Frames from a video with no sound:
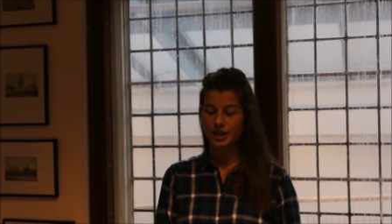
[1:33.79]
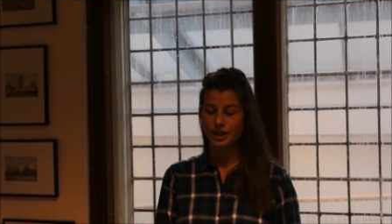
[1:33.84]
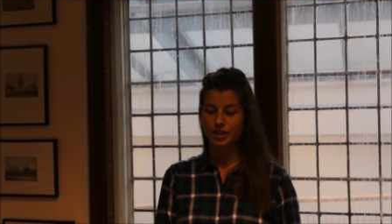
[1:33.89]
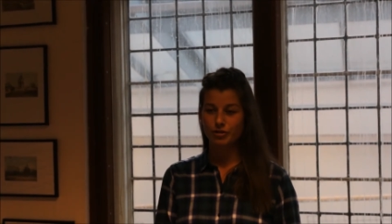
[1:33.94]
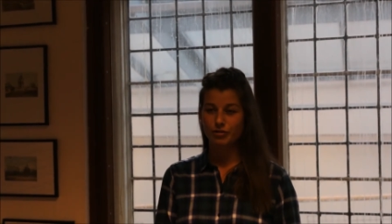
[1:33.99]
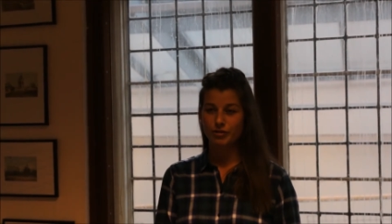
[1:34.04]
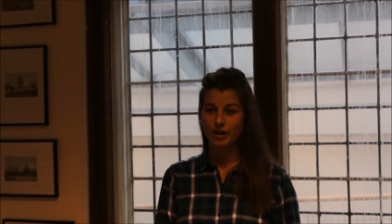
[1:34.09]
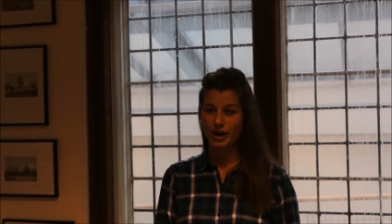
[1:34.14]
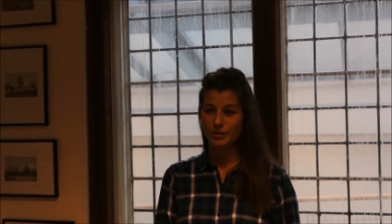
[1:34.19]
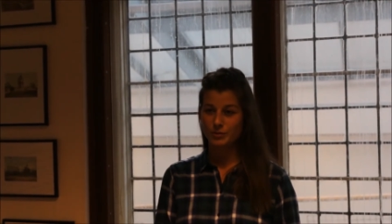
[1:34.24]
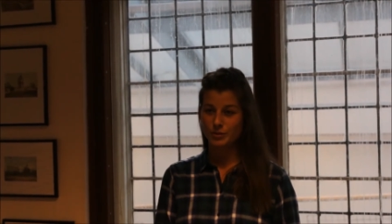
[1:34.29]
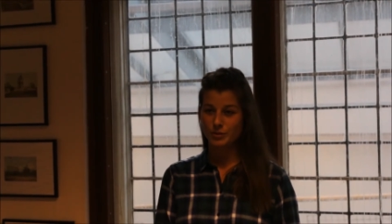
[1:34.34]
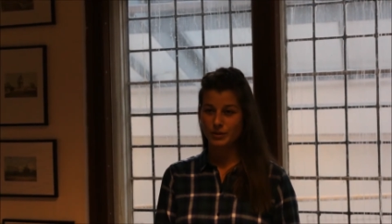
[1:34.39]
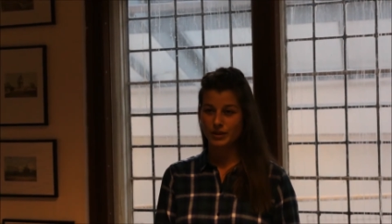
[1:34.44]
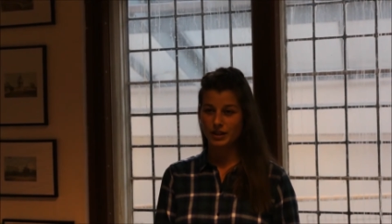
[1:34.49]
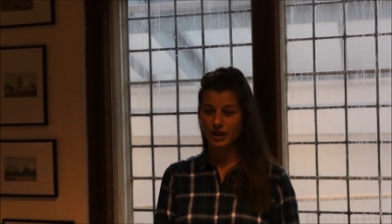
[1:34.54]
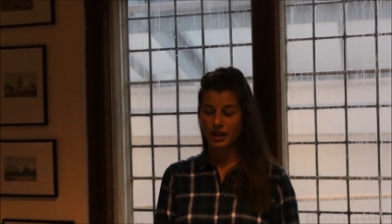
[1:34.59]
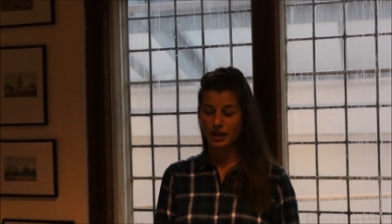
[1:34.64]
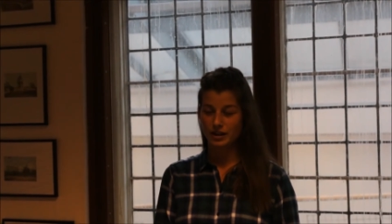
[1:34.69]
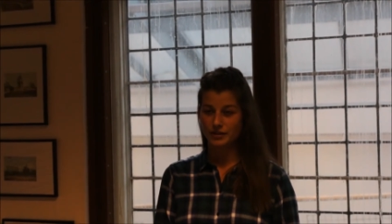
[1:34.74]
and crammed
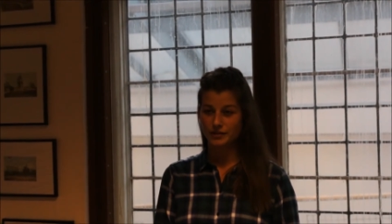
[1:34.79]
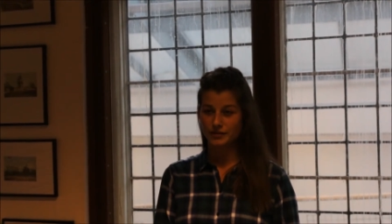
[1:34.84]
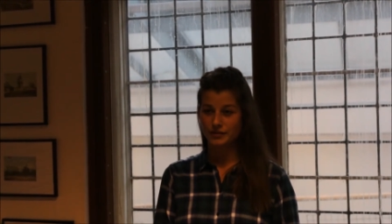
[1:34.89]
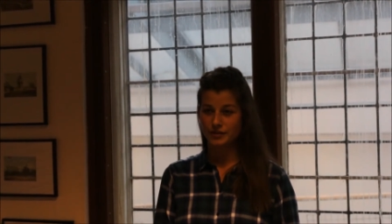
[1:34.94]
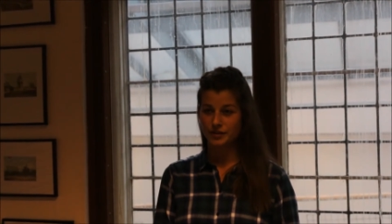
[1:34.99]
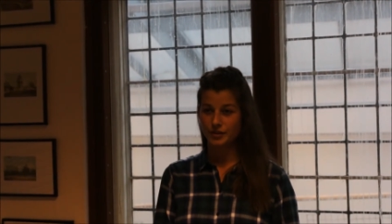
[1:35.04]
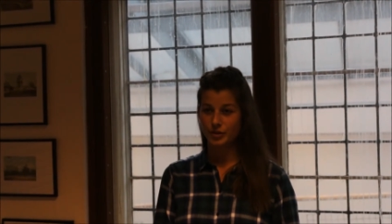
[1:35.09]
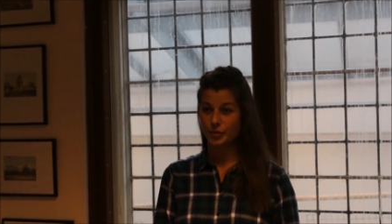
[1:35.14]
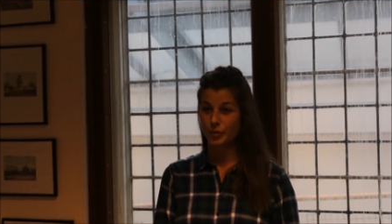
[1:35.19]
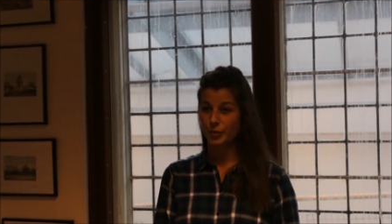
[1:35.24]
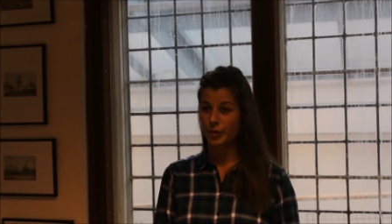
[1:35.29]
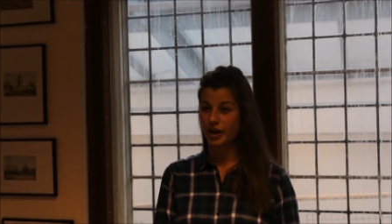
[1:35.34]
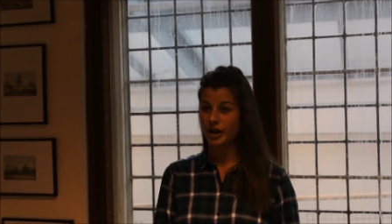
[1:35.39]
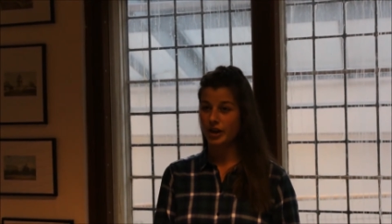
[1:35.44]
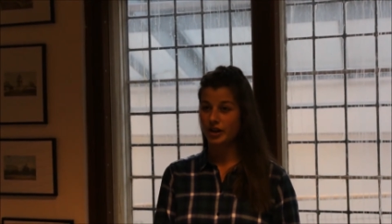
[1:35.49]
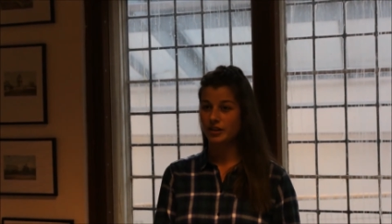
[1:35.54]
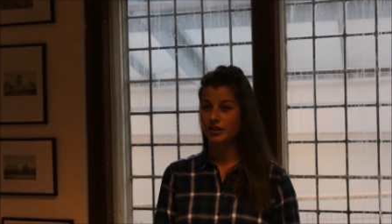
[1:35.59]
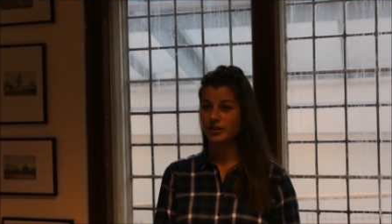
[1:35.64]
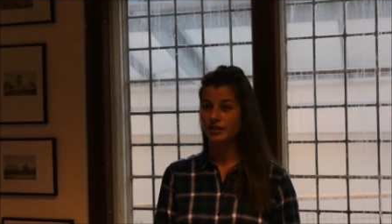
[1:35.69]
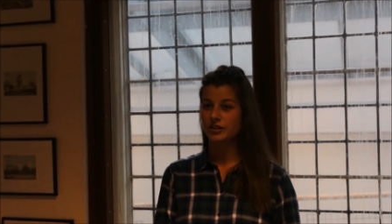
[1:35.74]
with love,
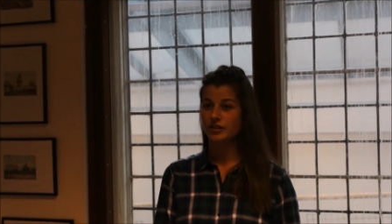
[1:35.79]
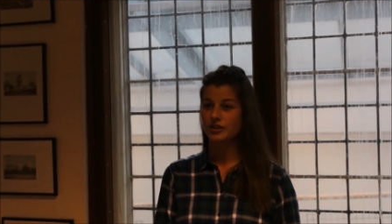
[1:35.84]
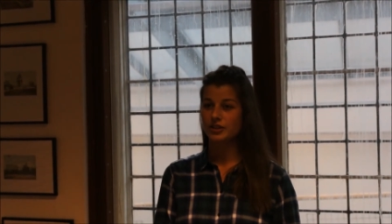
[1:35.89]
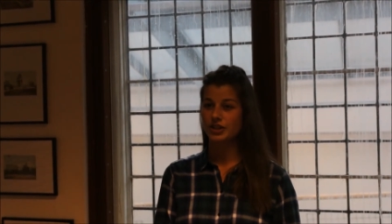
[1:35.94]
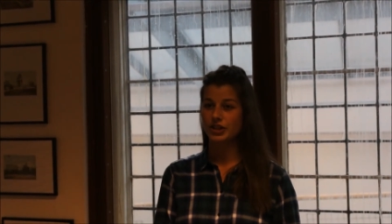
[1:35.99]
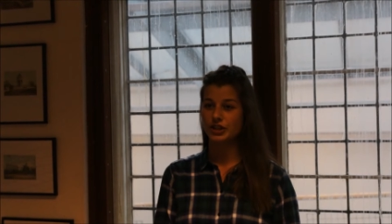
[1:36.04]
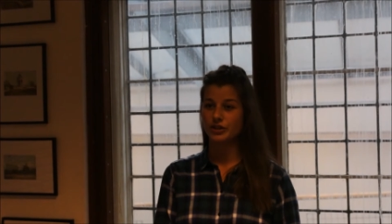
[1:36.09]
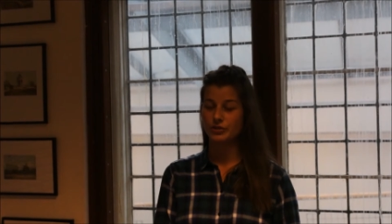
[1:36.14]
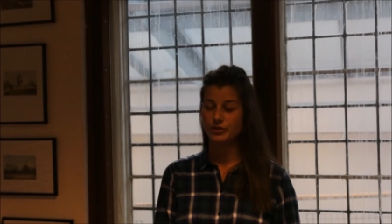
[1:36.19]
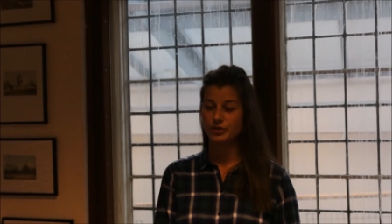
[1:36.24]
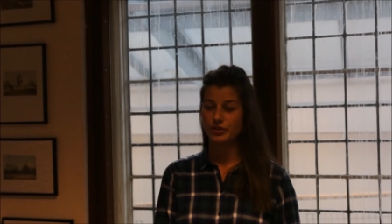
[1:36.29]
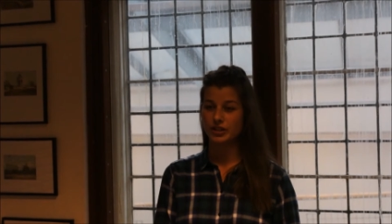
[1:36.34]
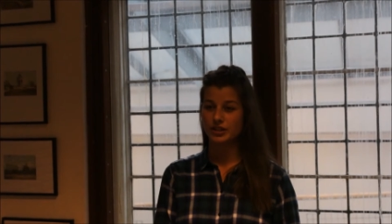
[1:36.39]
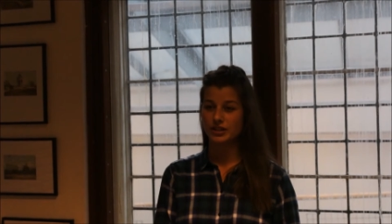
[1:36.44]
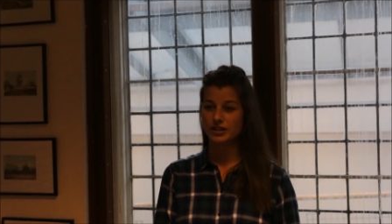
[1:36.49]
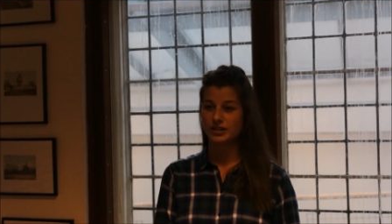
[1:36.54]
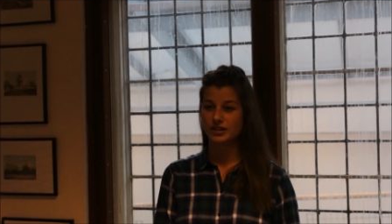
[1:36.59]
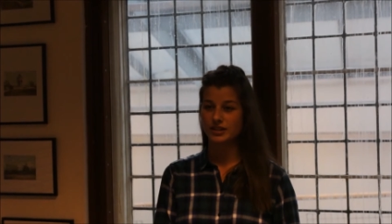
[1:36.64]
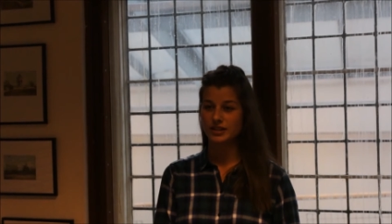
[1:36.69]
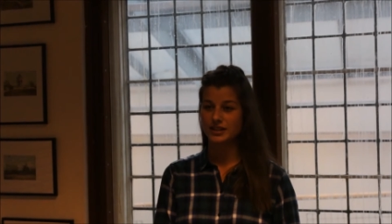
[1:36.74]
work,
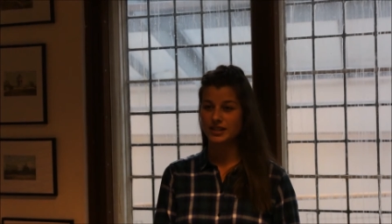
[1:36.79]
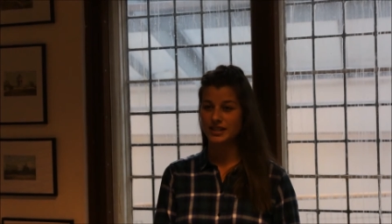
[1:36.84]
children,